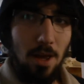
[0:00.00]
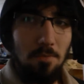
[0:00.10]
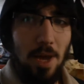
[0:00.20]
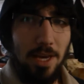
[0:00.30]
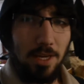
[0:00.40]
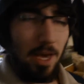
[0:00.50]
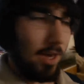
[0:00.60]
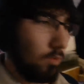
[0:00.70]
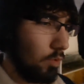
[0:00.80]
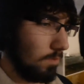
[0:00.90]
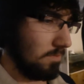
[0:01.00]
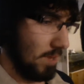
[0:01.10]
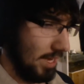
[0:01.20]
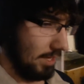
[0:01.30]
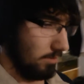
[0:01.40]
making a
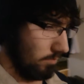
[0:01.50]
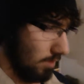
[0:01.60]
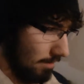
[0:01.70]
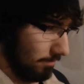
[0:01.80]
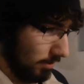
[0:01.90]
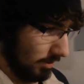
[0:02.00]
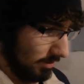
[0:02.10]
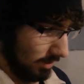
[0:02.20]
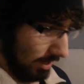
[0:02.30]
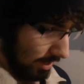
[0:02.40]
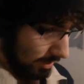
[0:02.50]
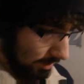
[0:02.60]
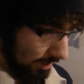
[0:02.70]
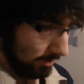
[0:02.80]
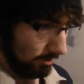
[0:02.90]
Wolfman reference
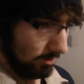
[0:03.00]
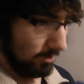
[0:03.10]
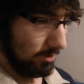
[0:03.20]
and then